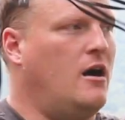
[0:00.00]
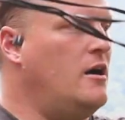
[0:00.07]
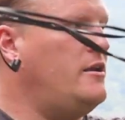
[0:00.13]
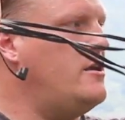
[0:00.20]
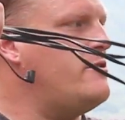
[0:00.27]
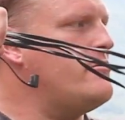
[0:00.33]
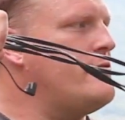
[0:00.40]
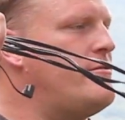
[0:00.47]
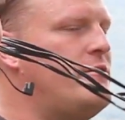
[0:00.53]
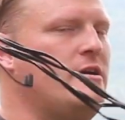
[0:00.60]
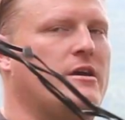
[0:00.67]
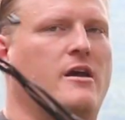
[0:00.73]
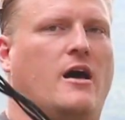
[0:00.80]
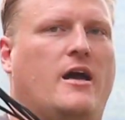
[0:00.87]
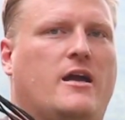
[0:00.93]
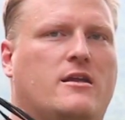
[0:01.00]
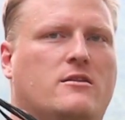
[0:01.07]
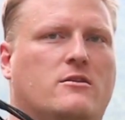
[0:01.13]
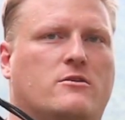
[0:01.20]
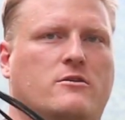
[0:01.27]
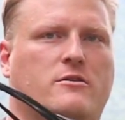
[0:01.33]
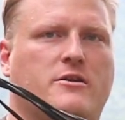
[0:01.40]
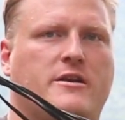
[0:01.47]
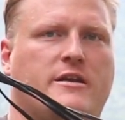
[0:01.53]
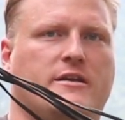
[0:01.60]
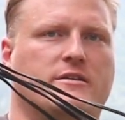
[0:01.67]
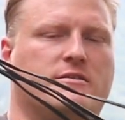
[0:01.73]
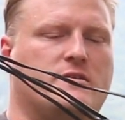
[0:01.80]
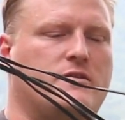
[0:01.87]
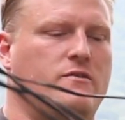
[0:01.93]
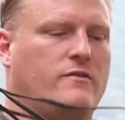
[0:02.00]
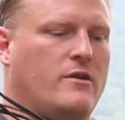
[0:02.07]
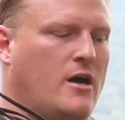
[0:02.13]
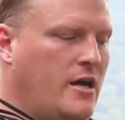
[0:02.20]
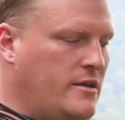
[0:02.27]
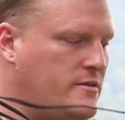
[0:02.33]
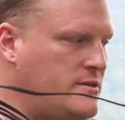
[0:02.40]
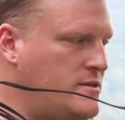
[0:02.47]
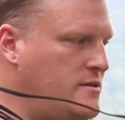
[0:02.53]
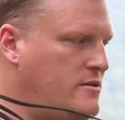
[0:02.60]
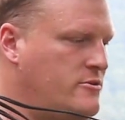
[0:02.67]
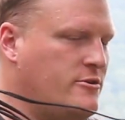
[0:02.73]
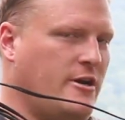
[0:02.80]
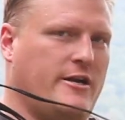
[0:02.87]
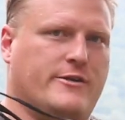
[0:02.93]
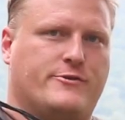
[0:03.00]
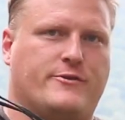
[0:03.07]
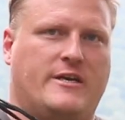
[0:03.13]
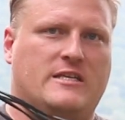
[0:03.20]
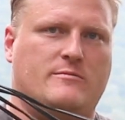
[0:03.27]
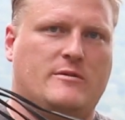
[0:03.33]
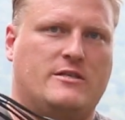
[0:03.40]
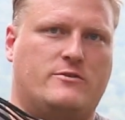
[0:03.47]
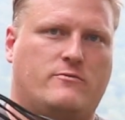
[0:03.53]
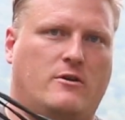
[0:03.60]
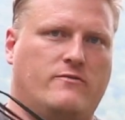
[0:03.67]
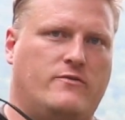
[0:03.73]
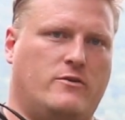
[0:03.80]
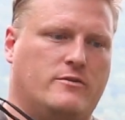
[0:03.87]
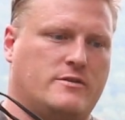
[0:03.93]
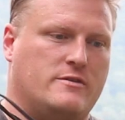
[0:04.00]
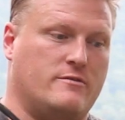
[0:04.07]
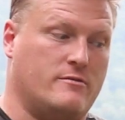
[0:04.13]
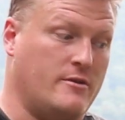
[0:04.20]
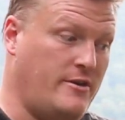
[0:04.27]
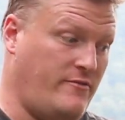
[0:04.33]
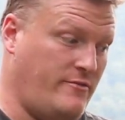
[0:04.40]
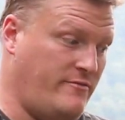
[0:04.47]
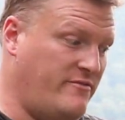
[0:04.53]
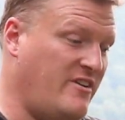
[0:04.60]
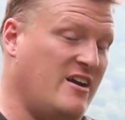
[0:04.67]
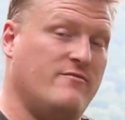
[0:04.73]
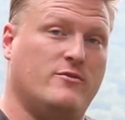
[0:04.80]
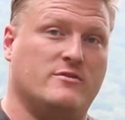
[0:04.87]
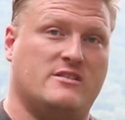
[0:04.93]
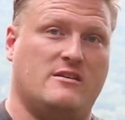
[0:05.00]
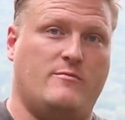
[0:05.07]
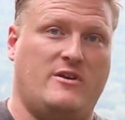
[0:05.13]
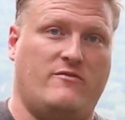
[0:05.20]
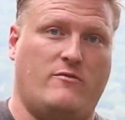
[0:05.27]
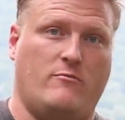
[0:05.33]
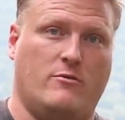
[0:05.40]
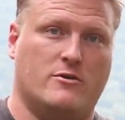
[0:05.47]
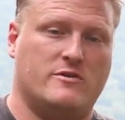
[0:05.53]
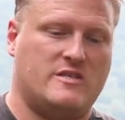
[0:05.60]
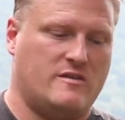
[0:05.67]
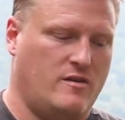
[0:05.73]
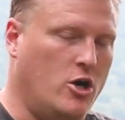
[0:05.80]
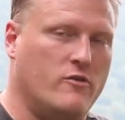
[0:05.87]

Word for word: Another thing I had learned is to not try to transmit 12 volts or even 5 volts, that'd be even worse,